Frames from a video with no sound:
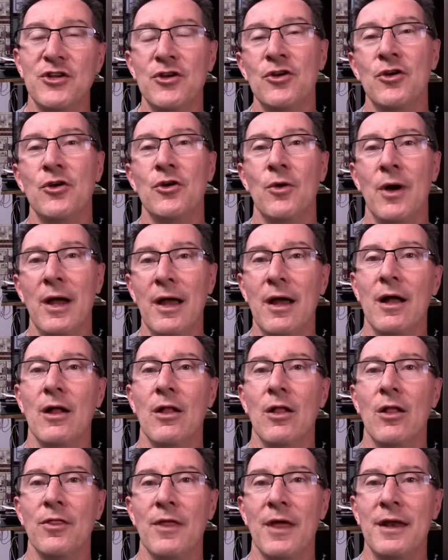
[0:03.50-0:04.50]
new
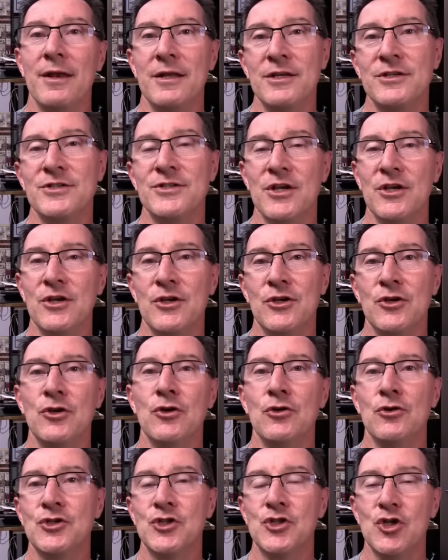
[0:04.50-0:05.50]
hell that is
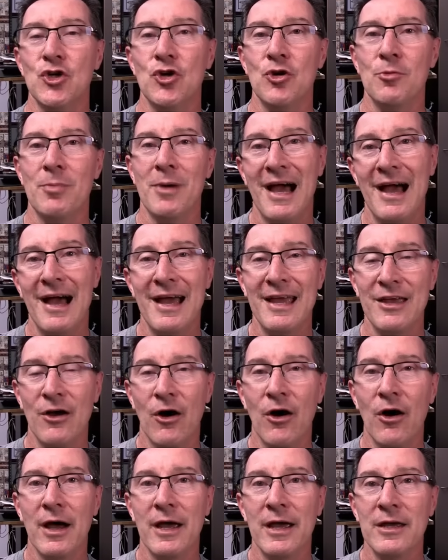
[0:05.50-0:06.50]
YouTube
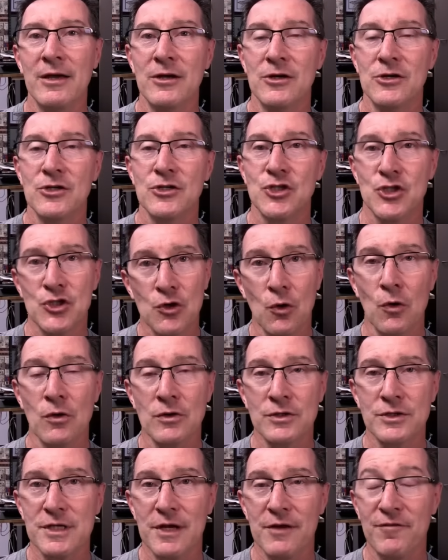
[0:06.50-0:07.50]
AI
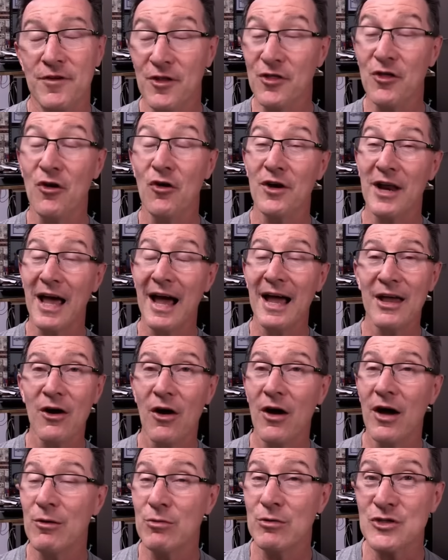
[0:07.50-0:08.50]
Shorts. If you thought
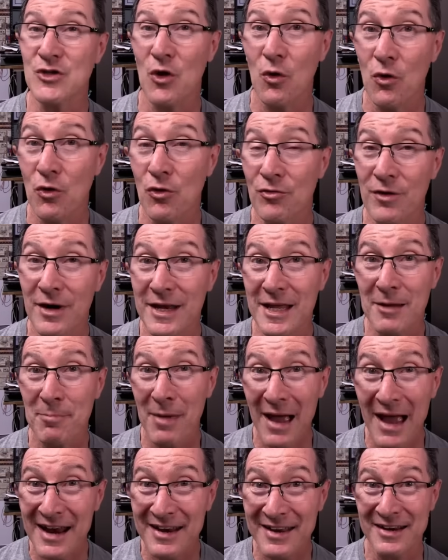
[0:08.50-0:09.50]
AI was already
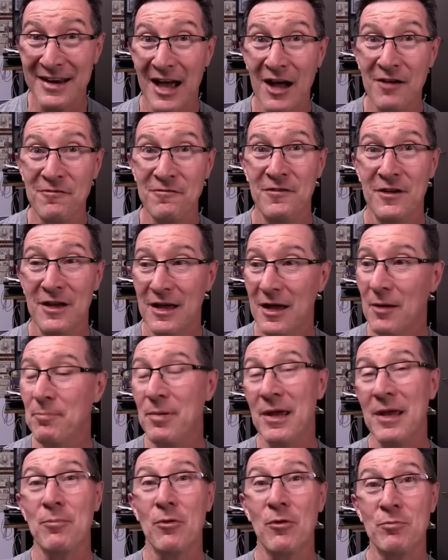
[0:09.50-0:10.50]
bad enough and
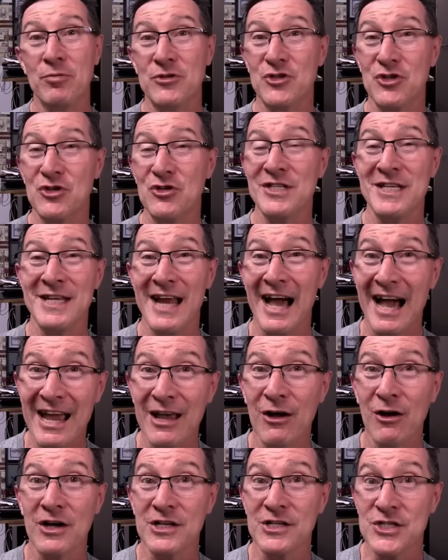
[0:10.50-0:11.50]
people producing
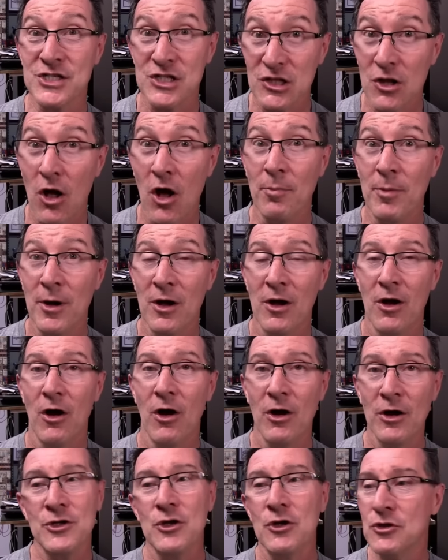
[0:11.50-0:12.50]
AI slop
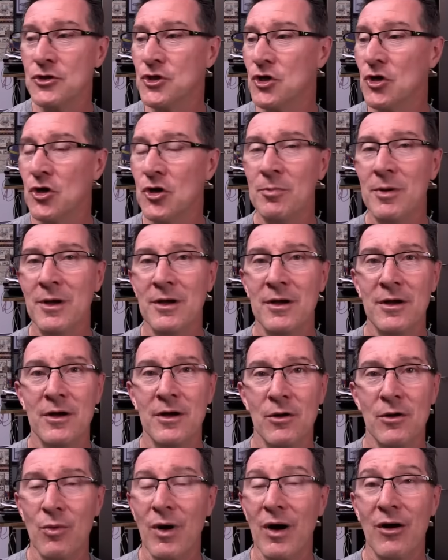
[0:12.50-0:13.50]
on YouTube,
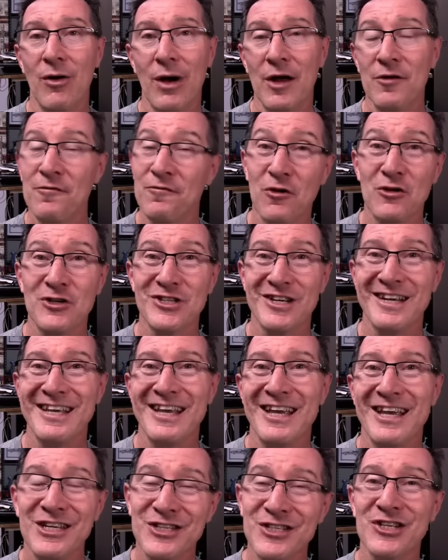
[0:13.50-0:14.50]
well, unfortunately,
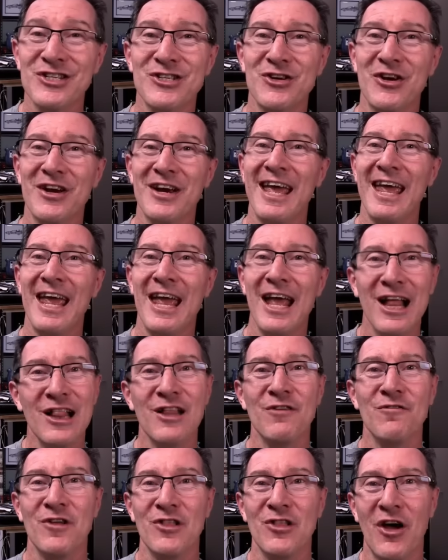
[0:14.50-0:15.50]
it just got a
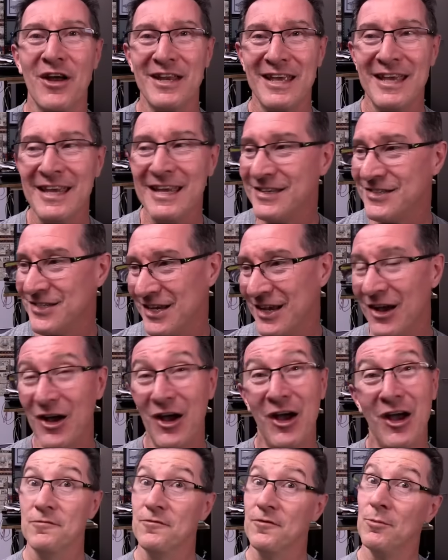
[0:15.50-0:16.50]
hell of a lot easier.
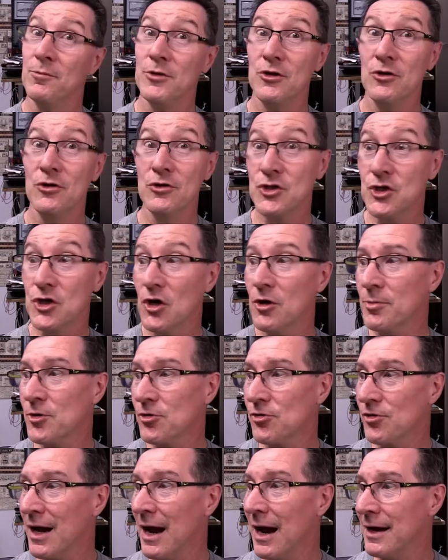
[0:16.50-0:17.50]
From YouTube
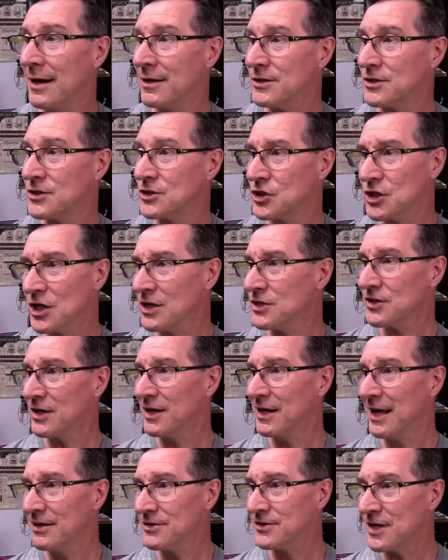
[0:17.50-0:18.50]
creators, just
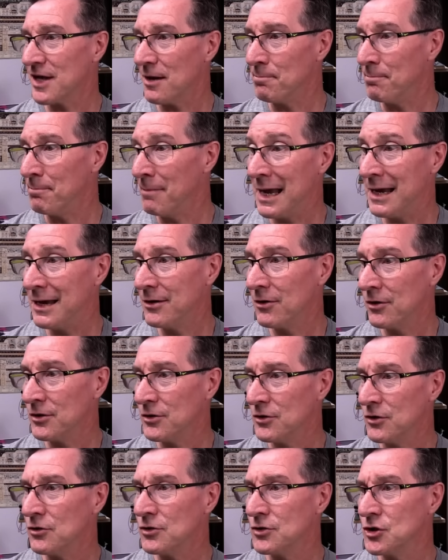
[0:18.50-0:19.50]
announced at Made
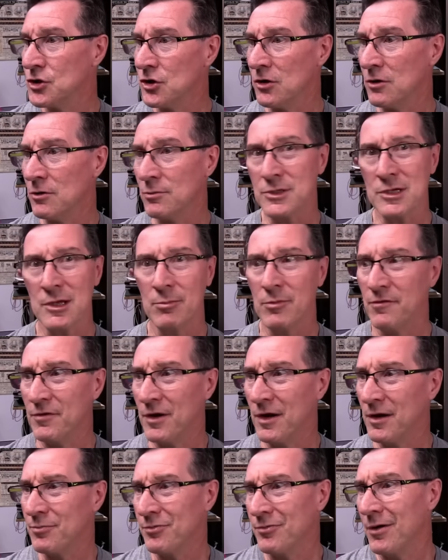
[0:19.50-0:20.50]
on YouTube, some
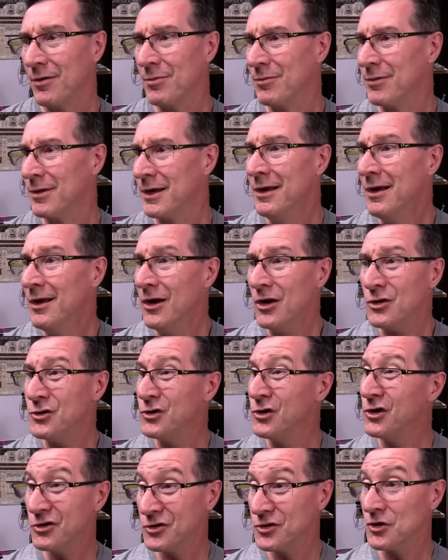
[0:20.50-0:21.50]
event probably,
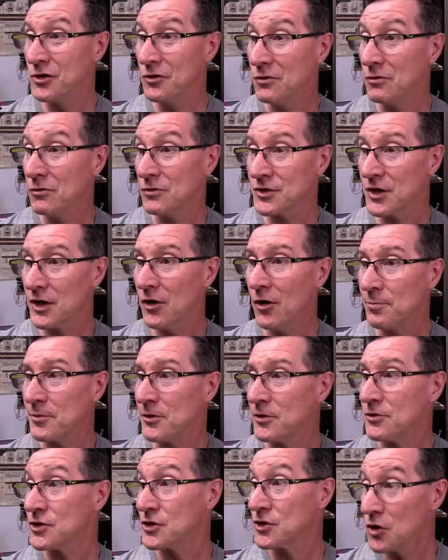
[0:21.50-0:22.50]
new tools to help
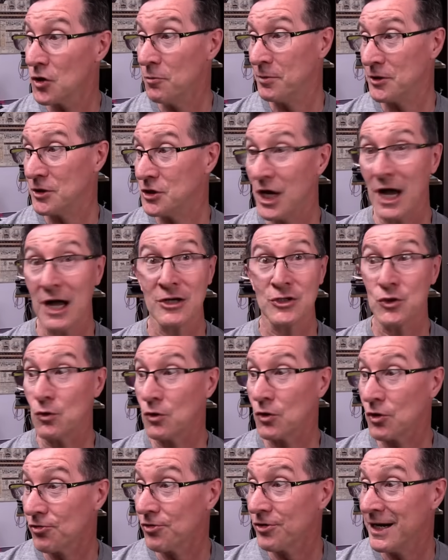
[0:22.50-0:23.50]
you supercharge
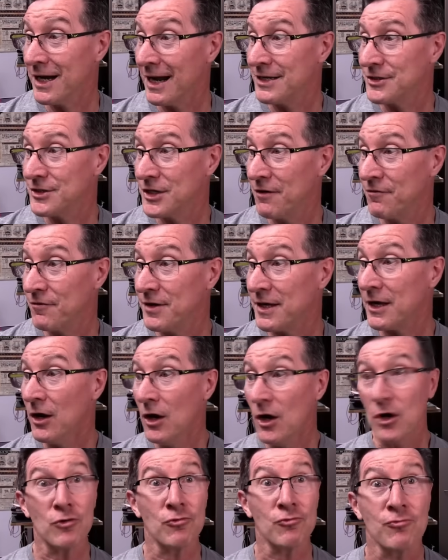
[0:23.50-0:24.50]
your creativity,
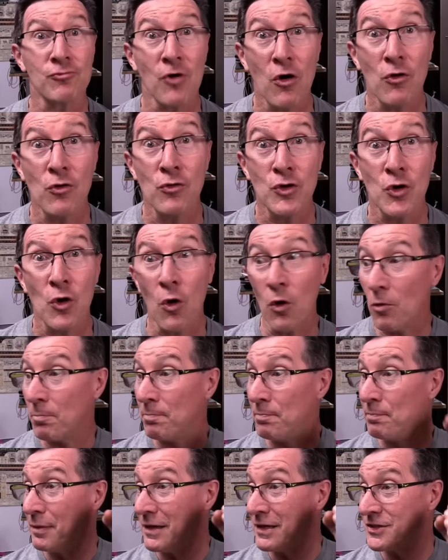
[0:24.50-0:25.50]
grow your
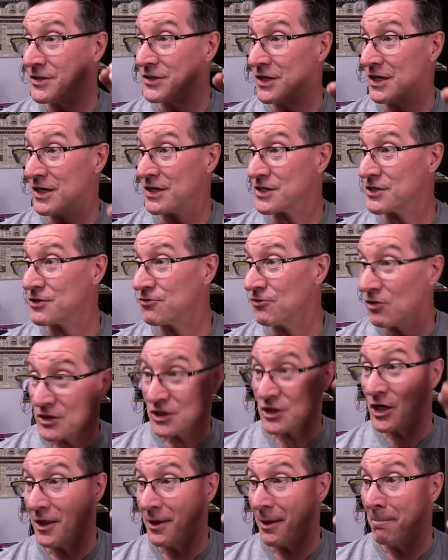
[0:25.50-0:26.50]
business
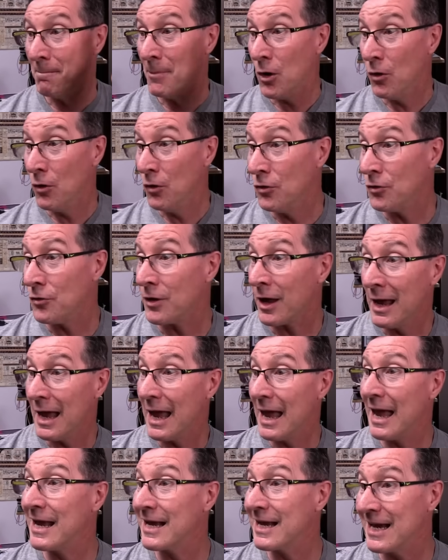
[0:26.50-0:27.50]
to the moon,
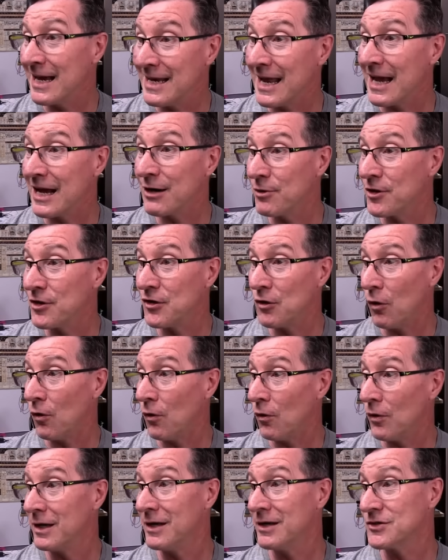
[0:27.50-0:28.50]
and connect with your
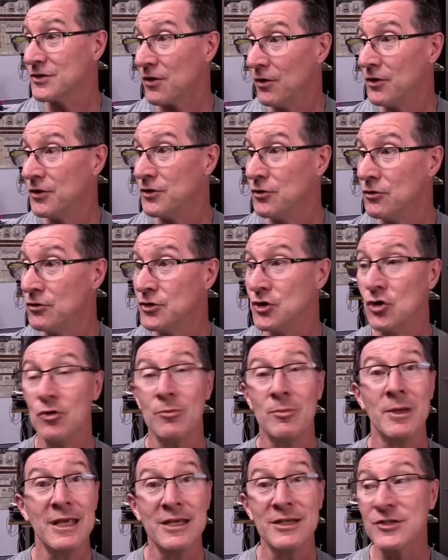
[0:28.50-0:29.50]
audience on
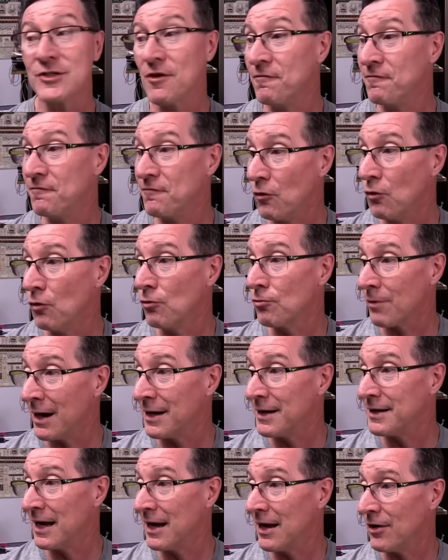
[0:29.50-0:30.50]
YouTube. Here's the full
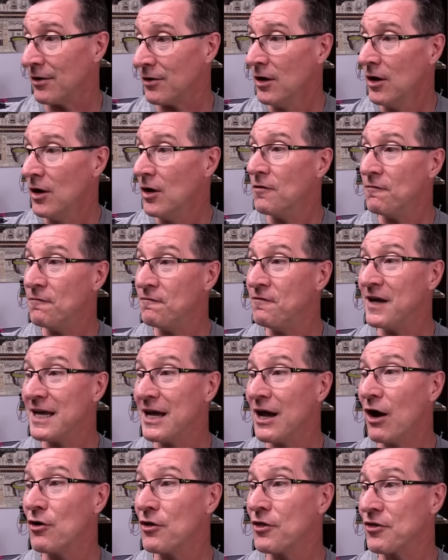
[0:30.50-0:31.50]
rundown.
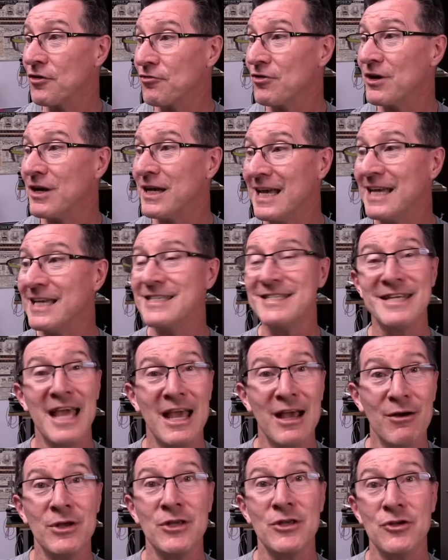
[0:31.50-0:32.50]
VO3 is
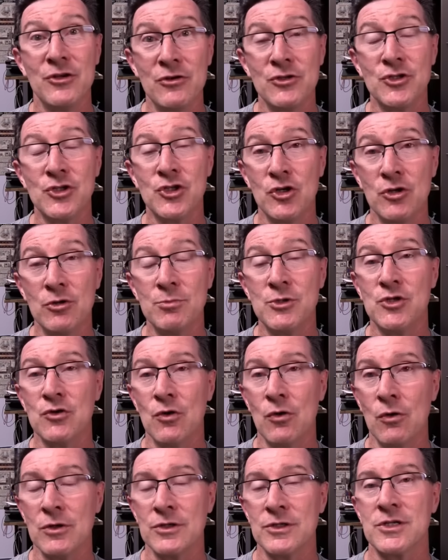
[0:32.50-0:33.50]
now in YouTube
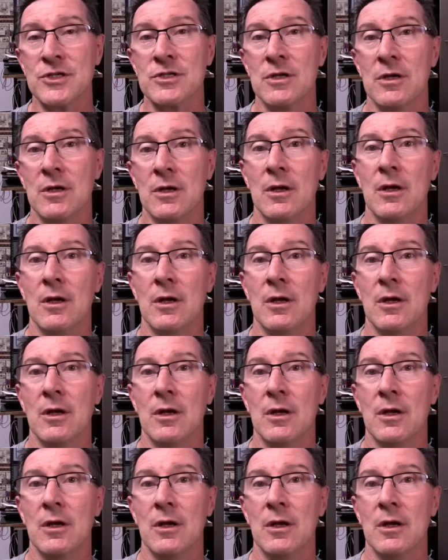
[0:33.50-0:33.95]
Shorts.